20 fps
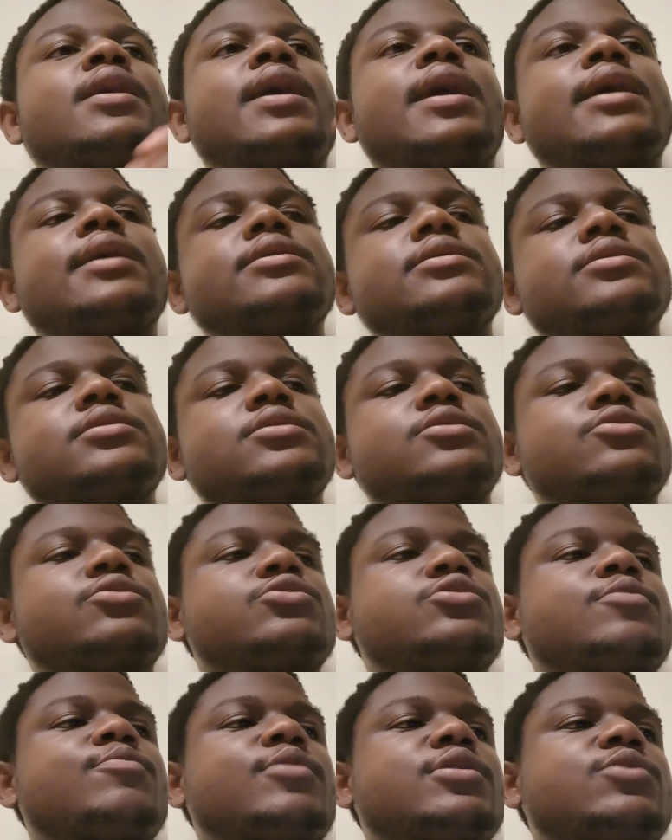And
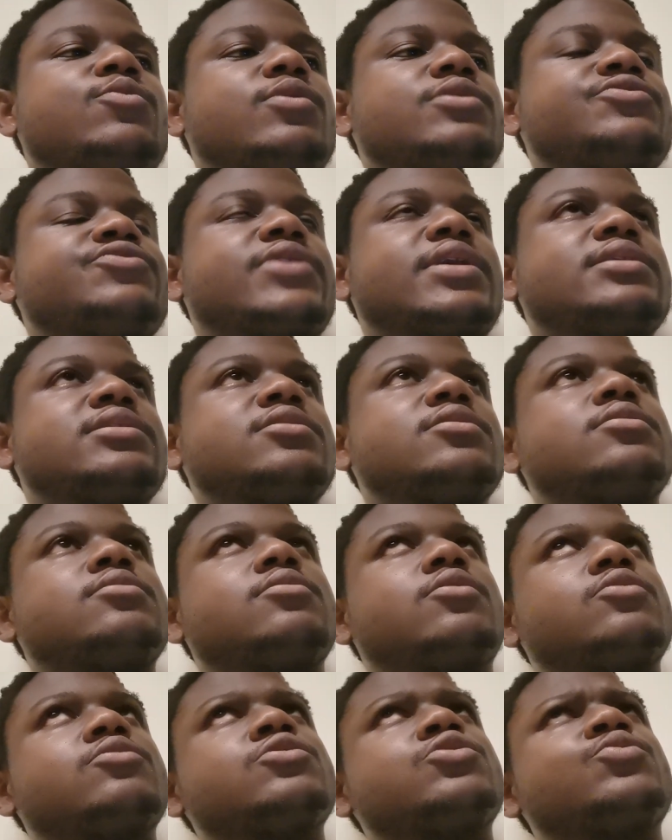somebody was writing
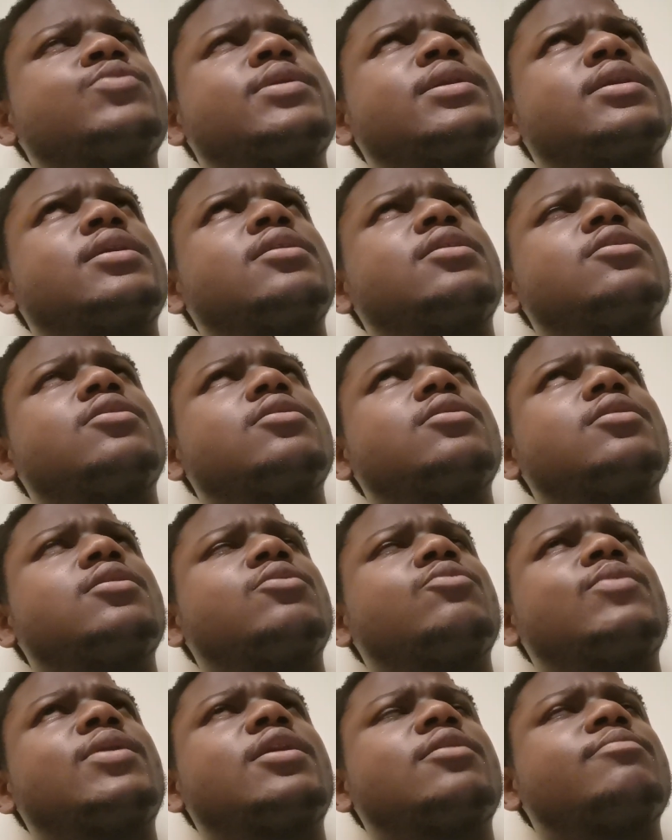on Twitter a
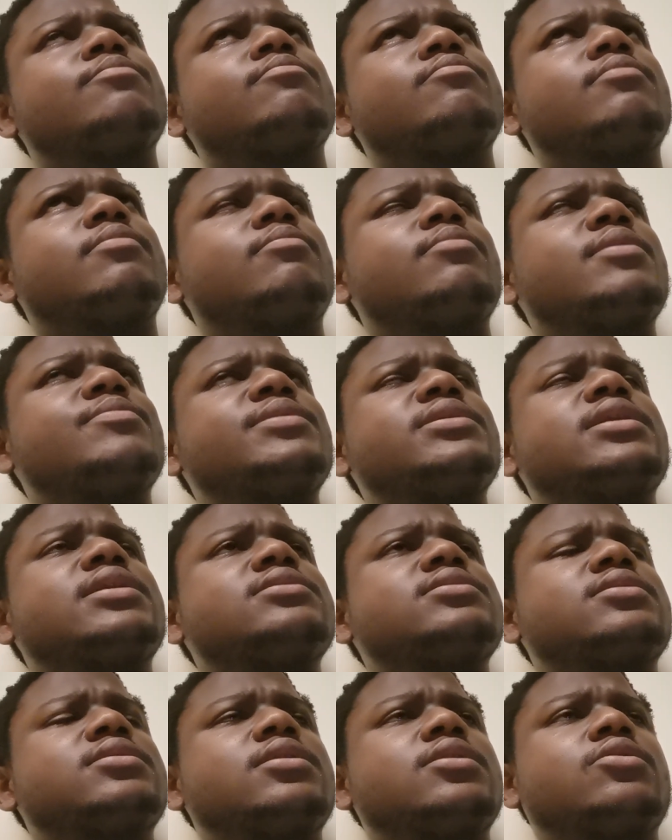while, maybe
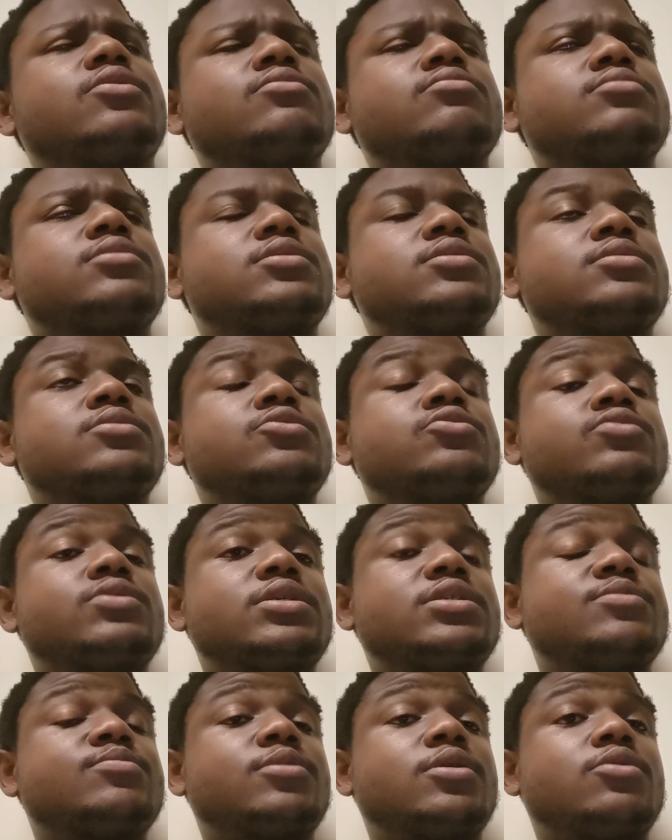yesterday or 2
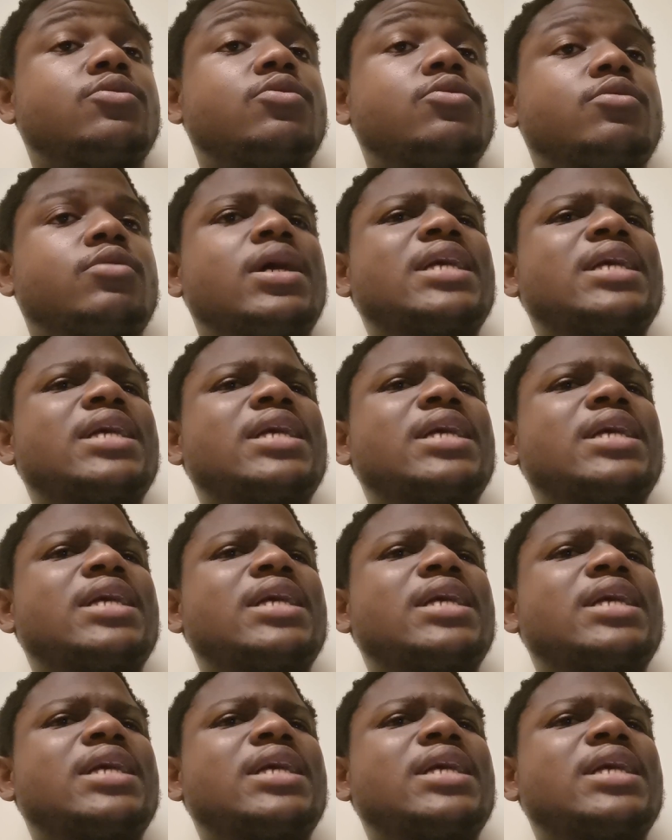days ago.